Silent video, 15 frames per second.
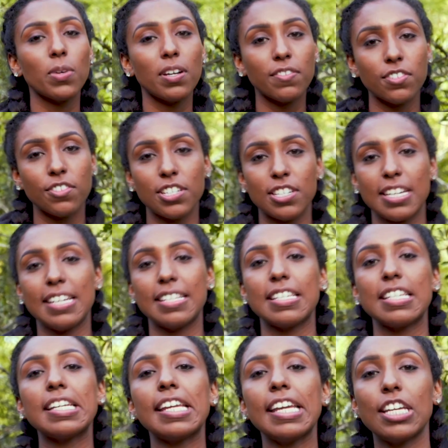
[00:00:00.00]
would have
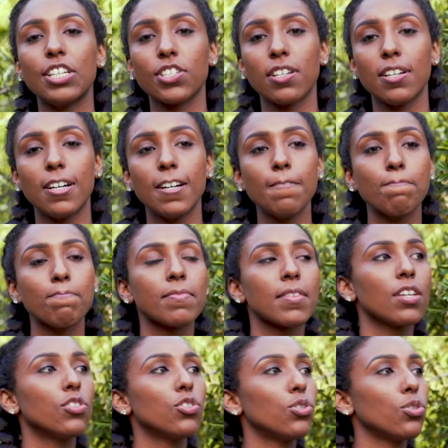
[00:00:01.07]
originated in Asia,
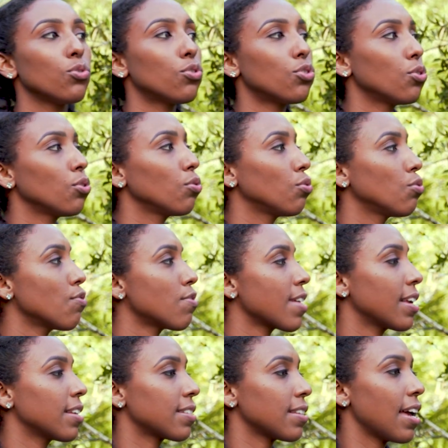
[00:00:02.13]
due to
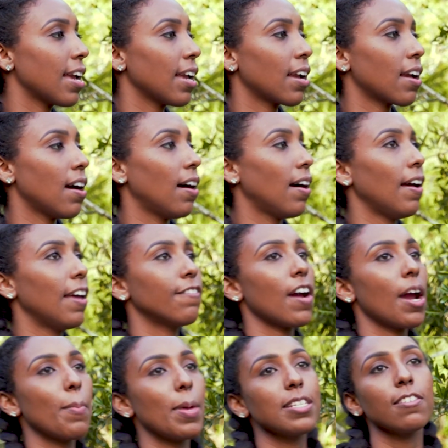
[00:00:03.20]
things like
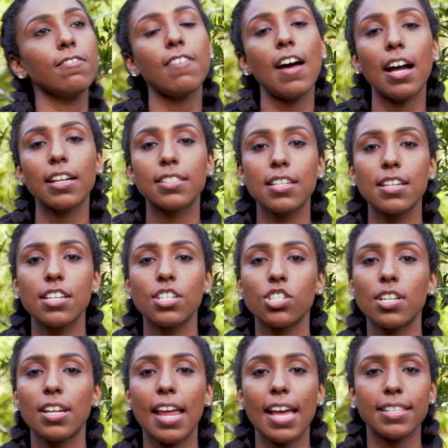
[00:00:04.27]
environmental factors,
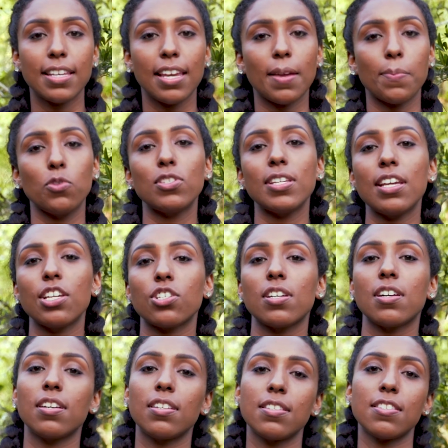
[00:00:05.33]
genetic
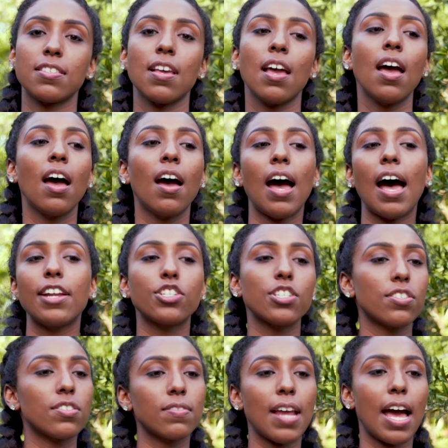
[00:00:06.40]
mutations, and
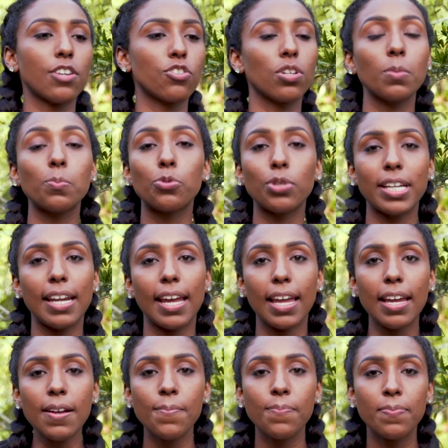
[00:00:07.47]
just natural
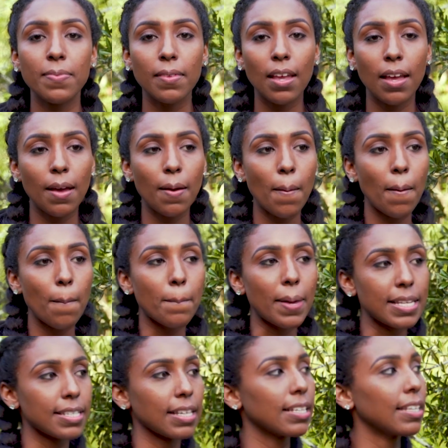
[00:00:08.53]
breeding,
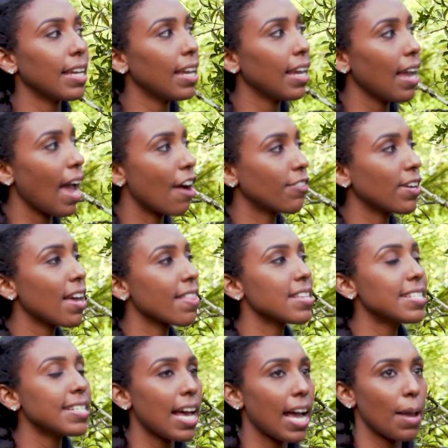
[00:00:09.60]
basically every
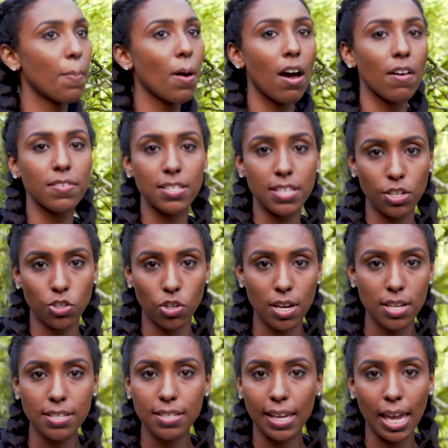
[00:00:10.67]
other type of
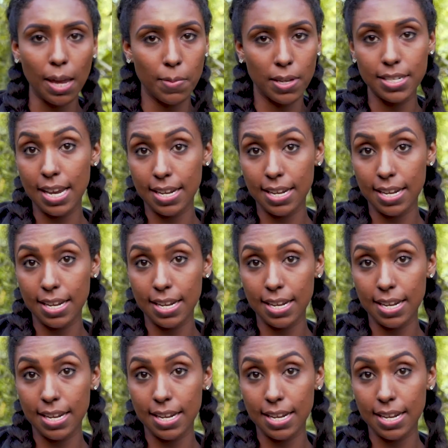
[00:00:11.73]
citrus came into